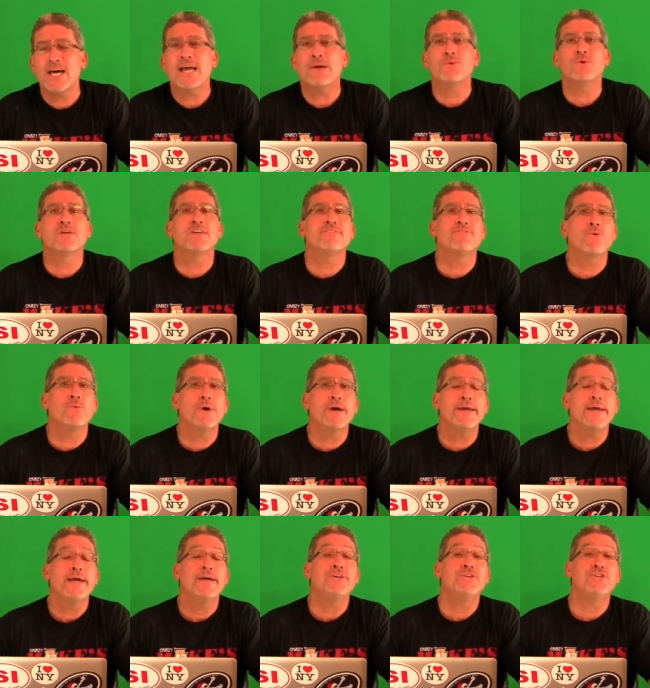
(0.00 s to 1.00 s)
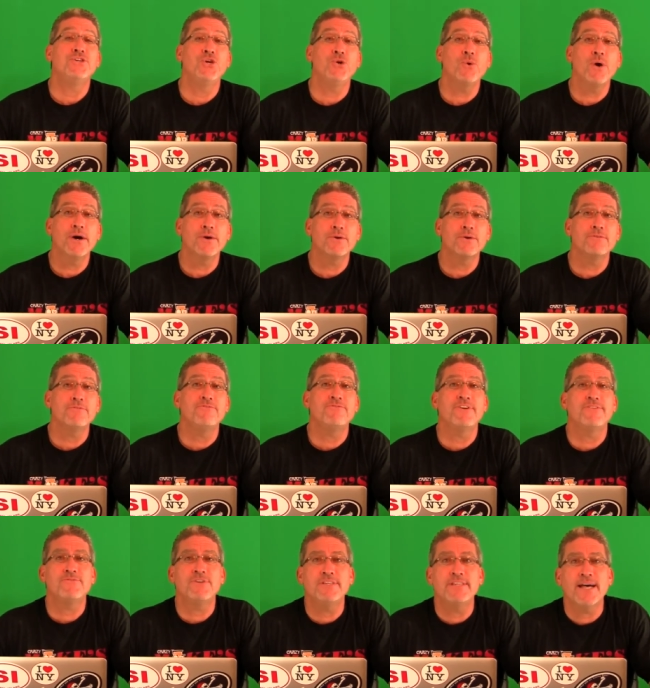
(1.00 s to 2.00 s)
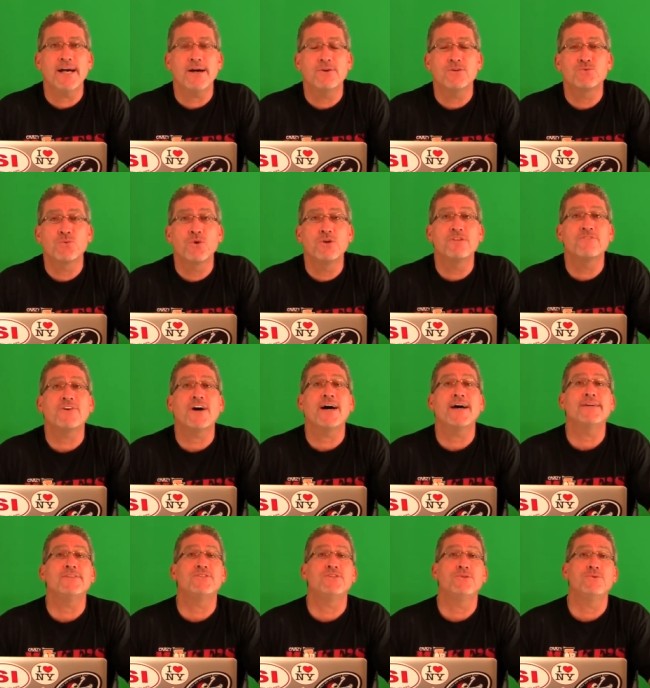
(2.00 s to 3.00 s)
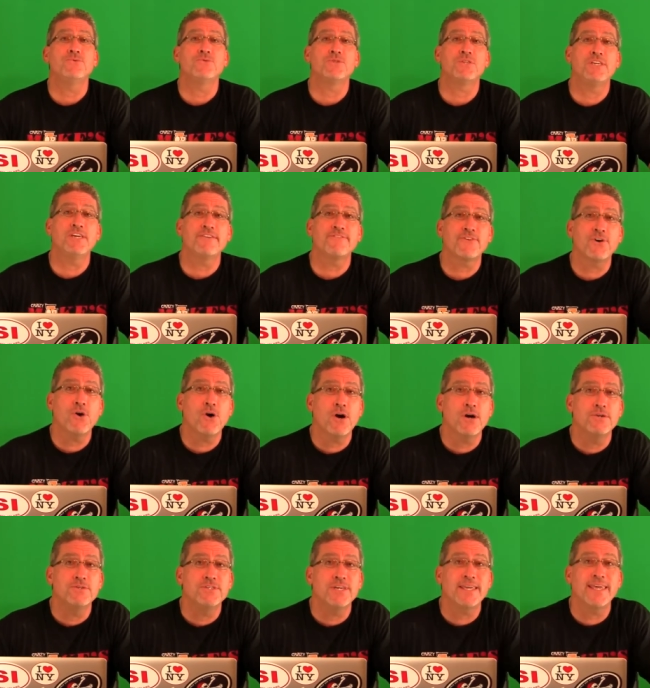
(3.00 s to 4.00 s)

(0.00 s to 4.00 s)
I will give away $250 worth of iTunes gift cards.